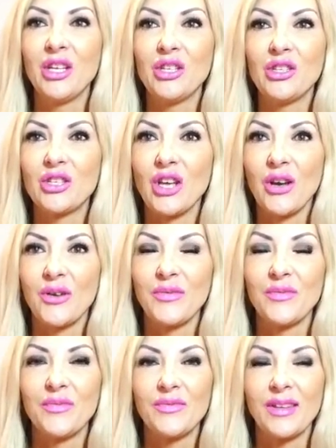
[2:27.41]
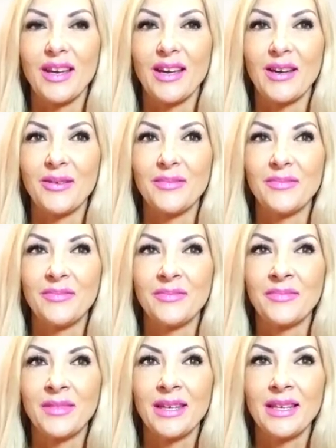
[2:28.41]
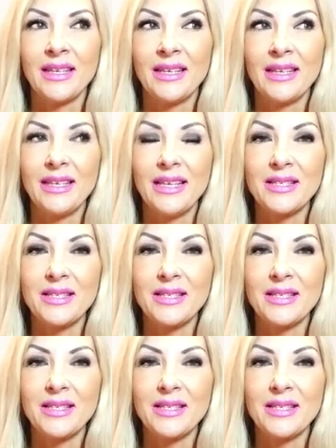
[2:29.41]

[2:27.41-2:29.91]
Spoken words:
So, yeah,